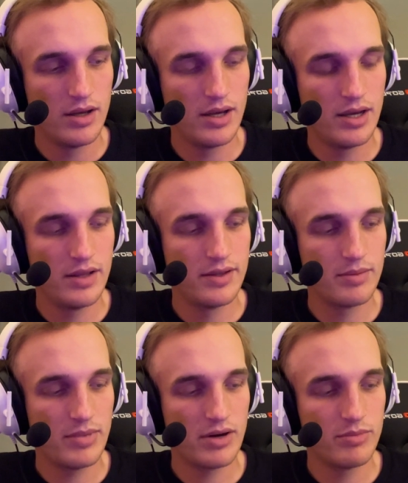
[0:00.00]
And then
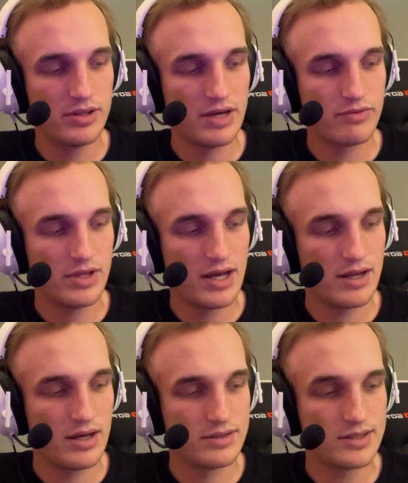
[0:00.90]
about a month after
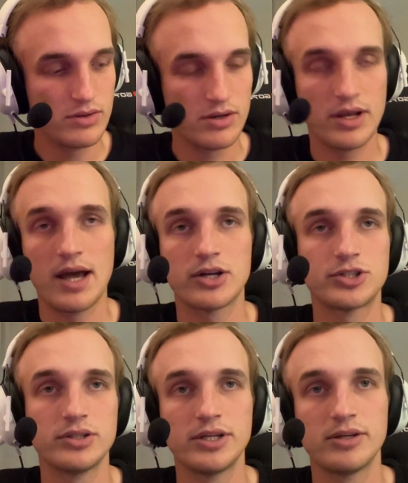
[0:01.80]
that, Selkirk
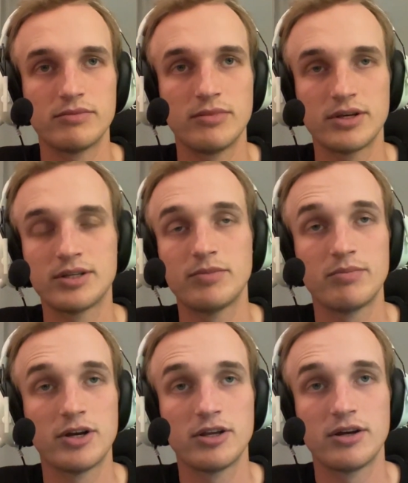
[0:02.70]
actually accepted
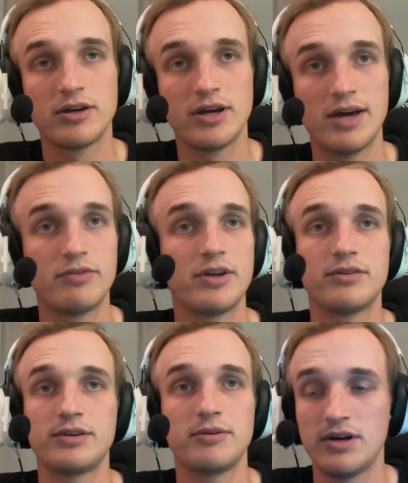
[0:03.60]
my
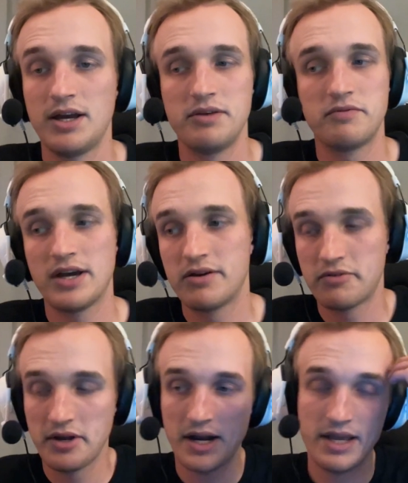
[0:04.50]
advocacy. I kind of
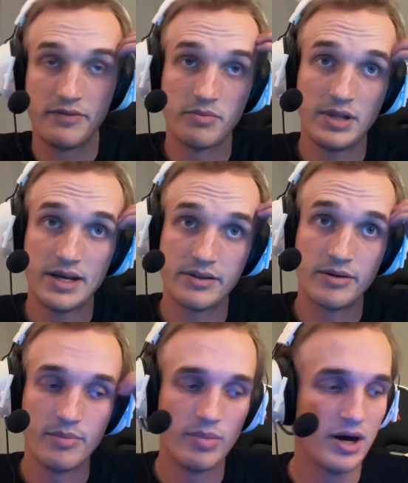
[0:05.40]
forgot I even applied to
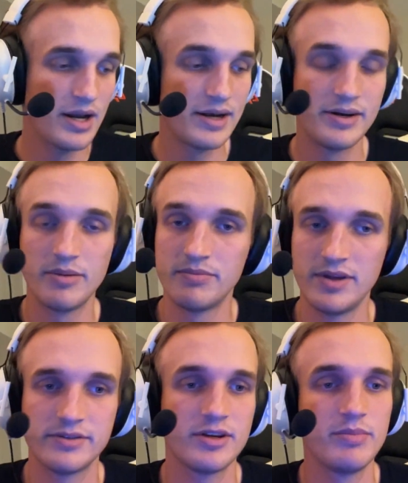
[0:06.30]
them, but they
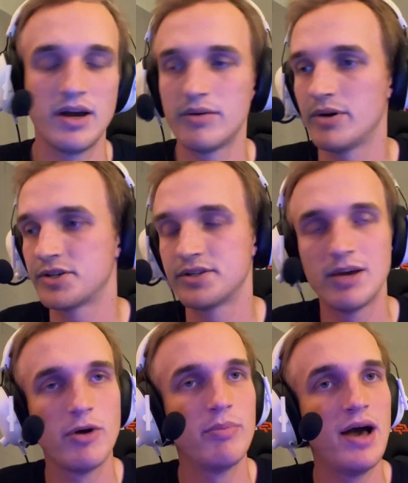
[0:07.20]
sent me out a bunch of
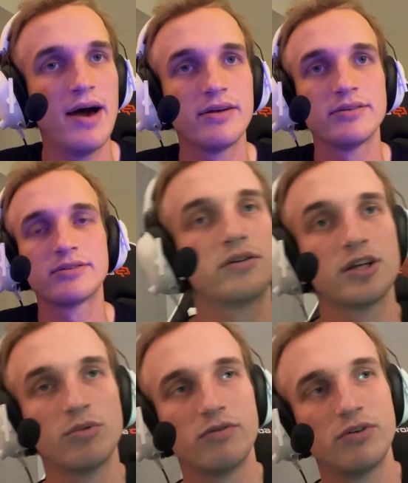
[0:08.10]
demo paddles, some
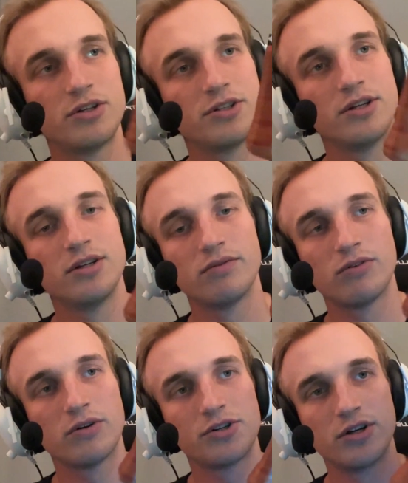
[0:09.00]
of which didn't
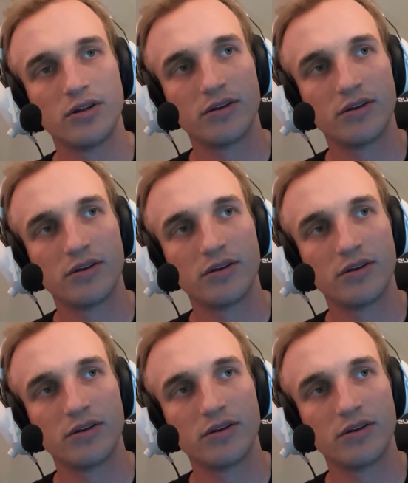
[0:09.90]
unfortunately